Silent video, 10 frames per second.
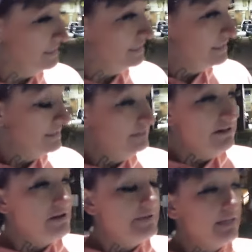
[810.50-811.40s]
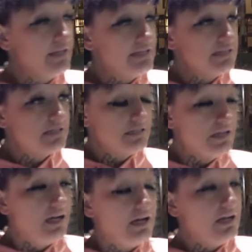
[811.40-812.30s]
Yeah. You hear me? Yeah.
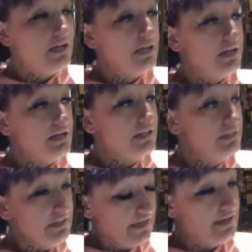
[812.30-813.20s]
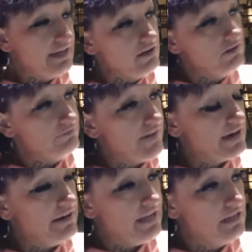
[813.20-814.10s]
Huh? They, yeah, they, they, gonna,
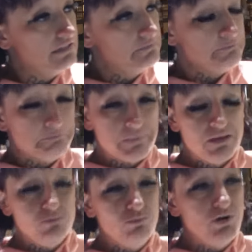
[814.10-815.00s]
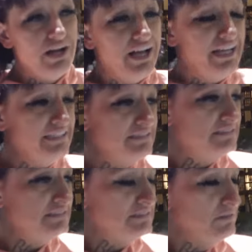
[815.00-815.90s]
they, they, they, they take the K what? and
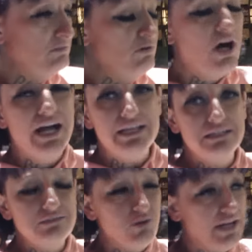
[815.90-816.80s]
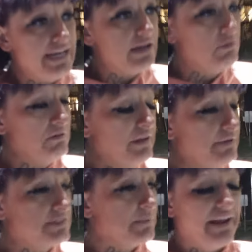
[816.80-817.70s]
substitute with an O. What? What? They gonna give
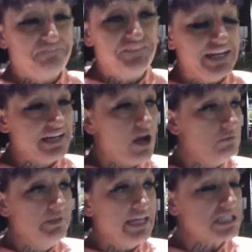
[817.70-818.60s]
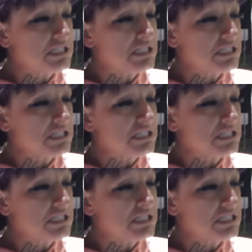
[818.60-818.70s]
her some of that fentanyl mix.